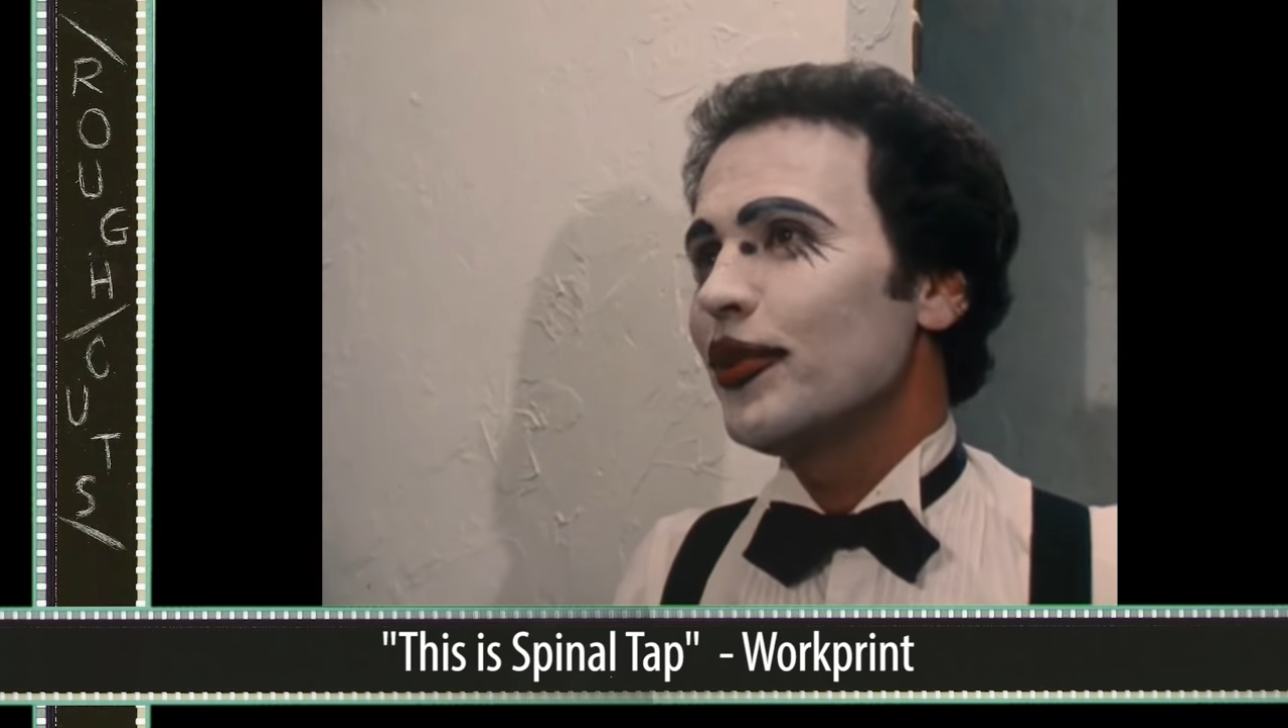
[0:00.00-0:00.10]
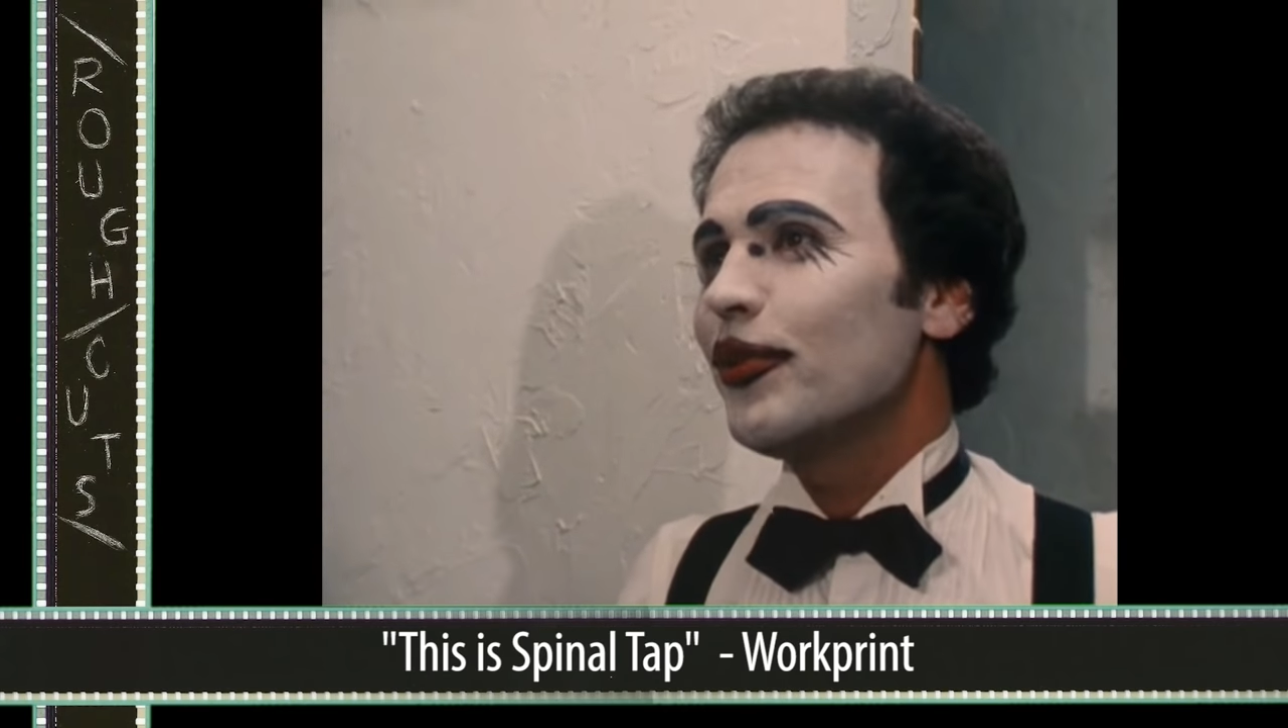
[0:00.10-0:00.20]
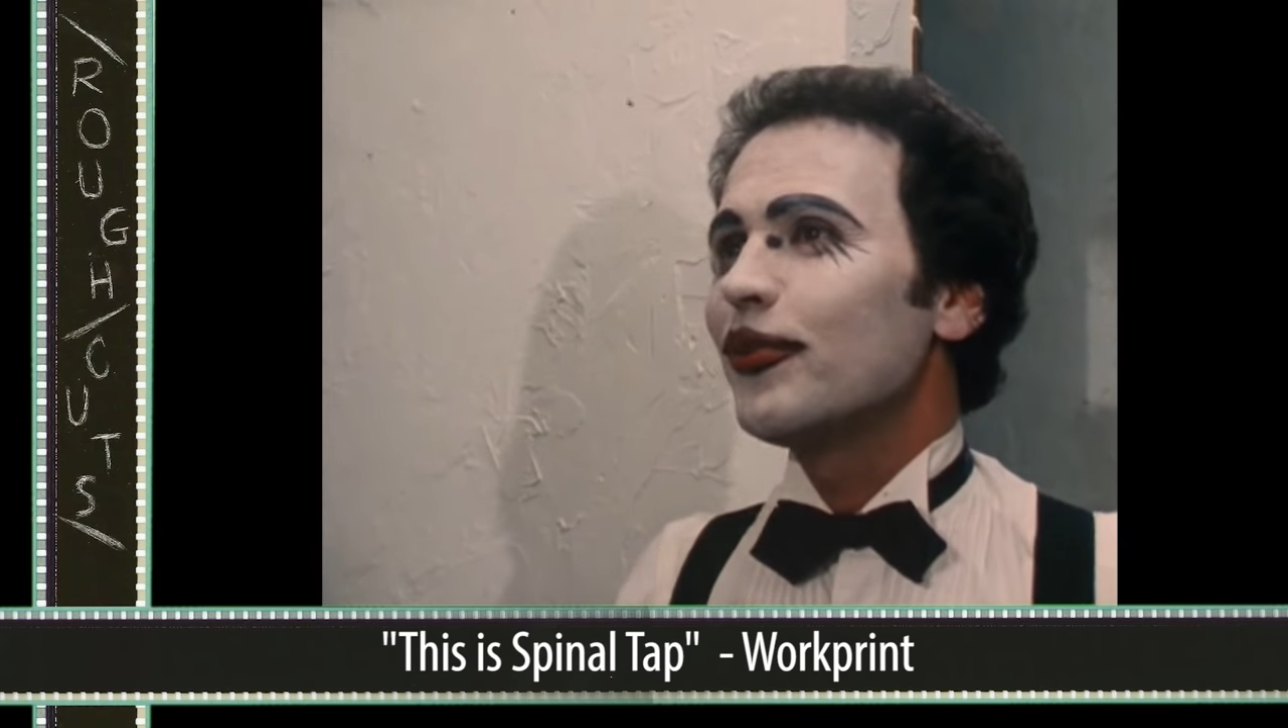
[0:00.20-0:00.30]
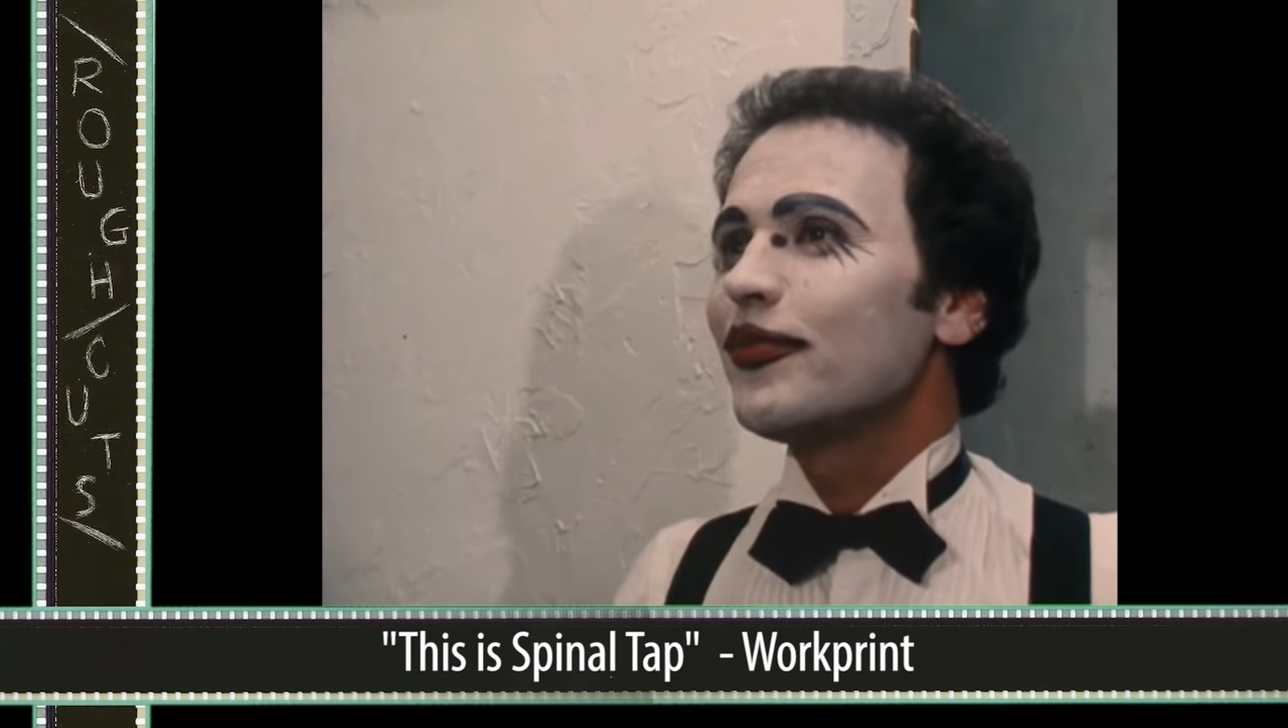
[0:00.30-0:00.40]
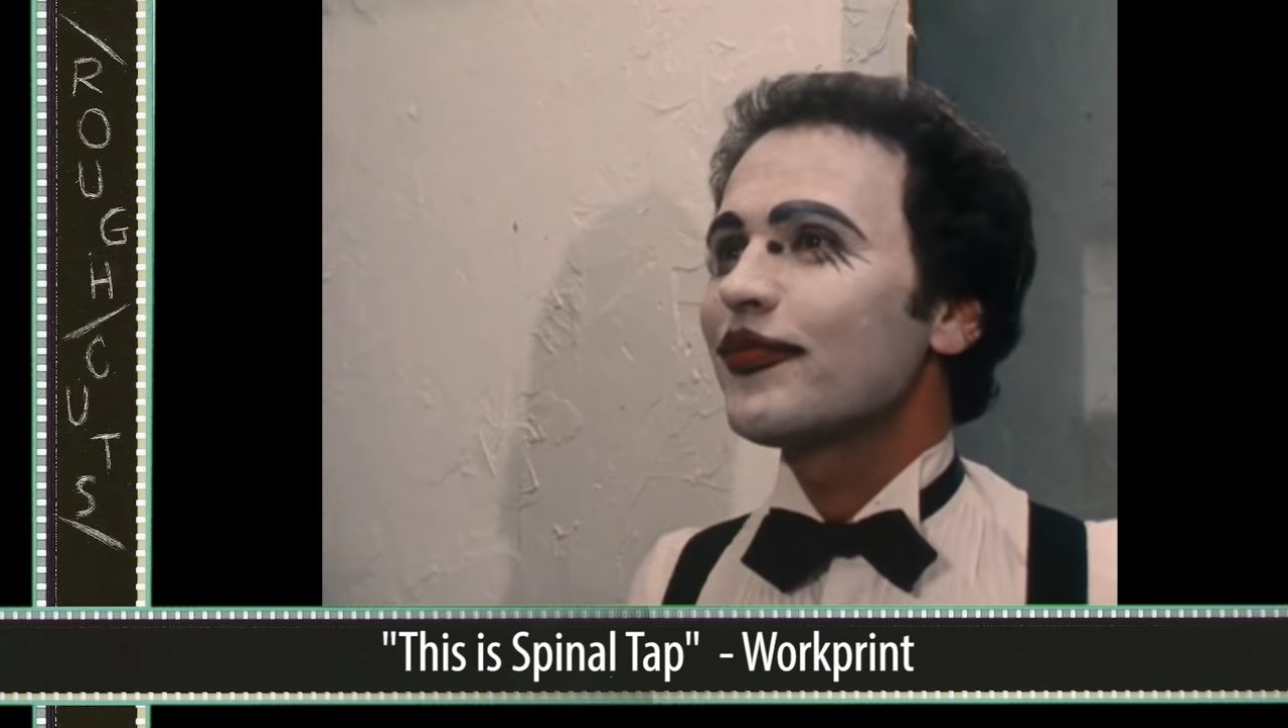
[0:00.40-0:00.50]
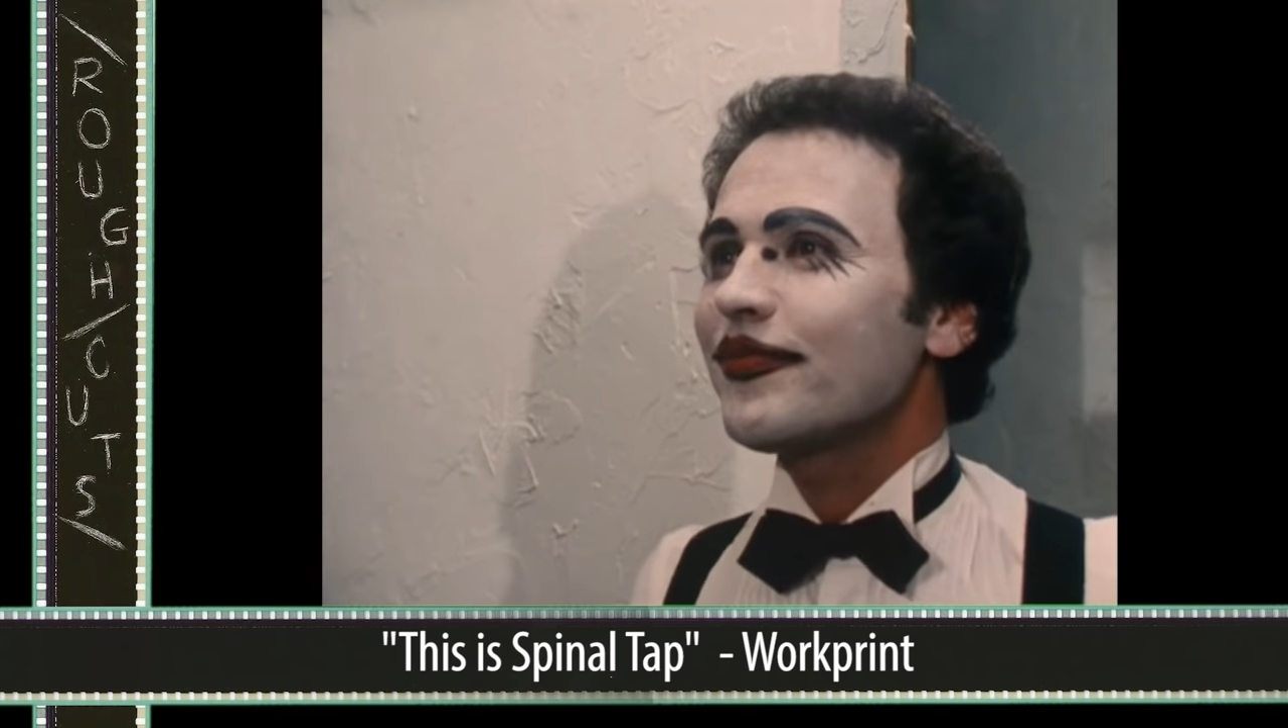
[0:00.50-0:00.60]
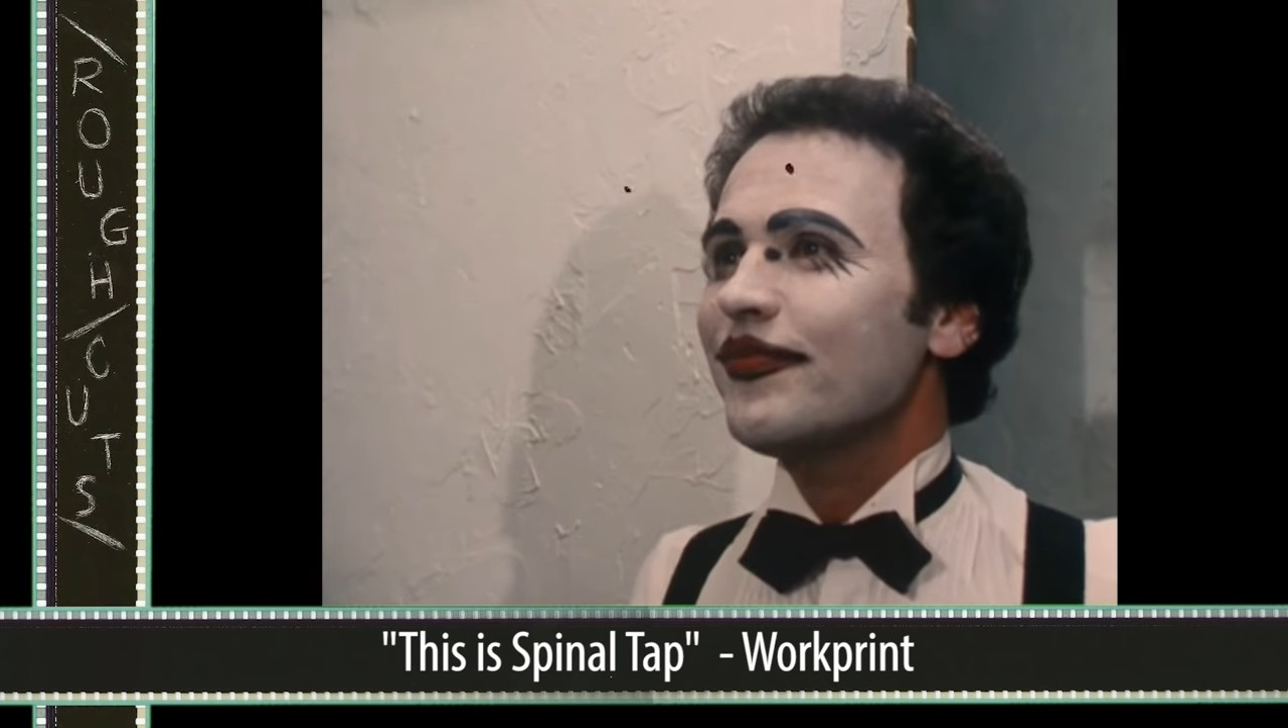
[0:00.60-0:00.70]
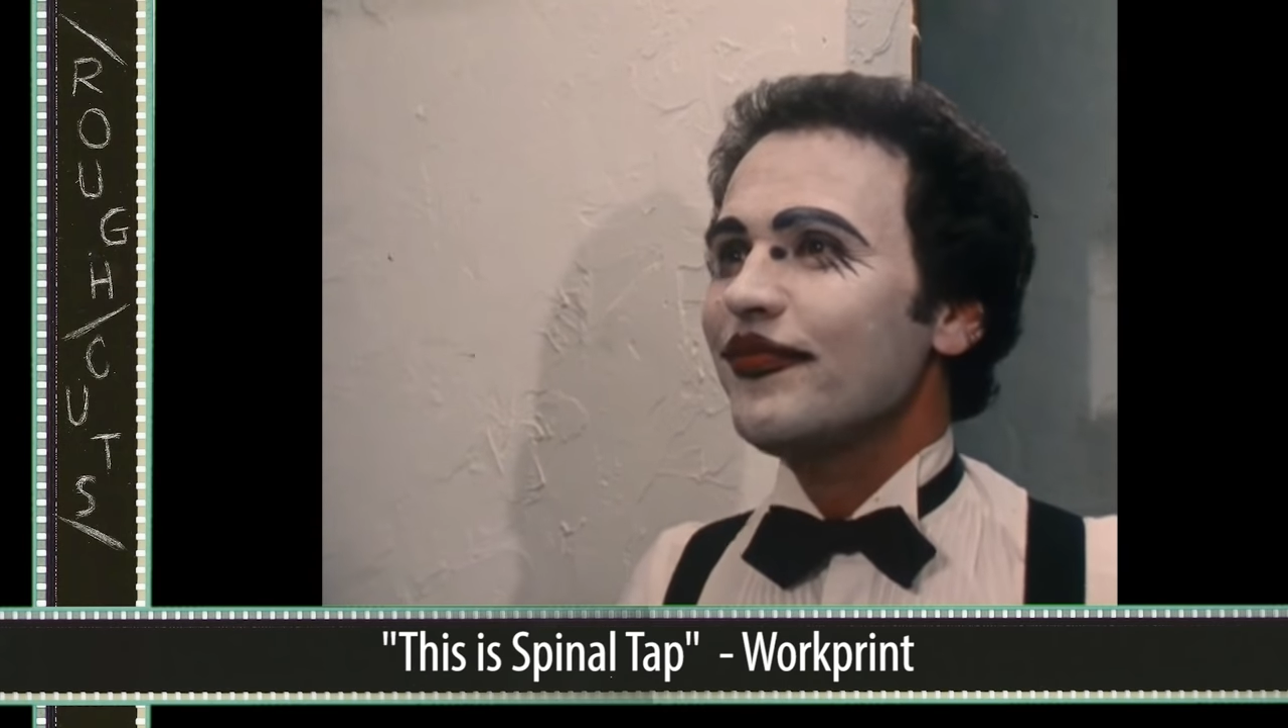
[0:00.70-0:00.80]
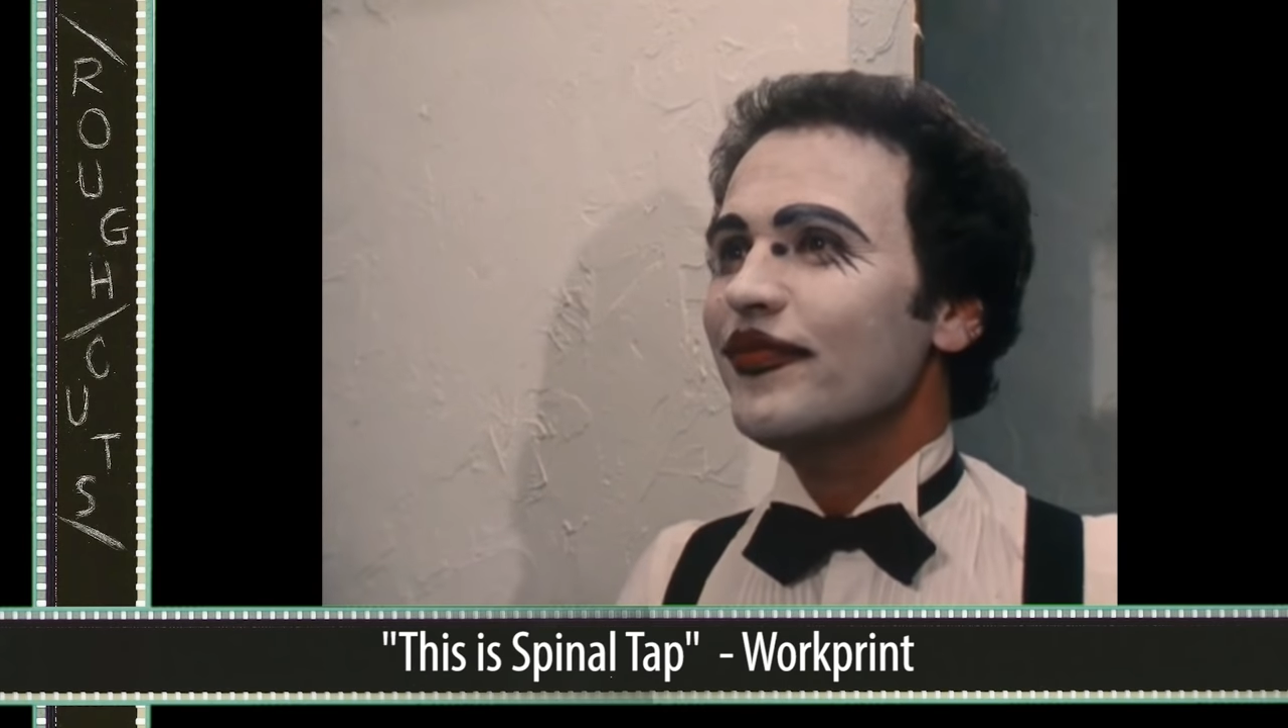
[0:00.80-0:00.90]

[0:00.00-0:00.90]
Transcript: we do. I see.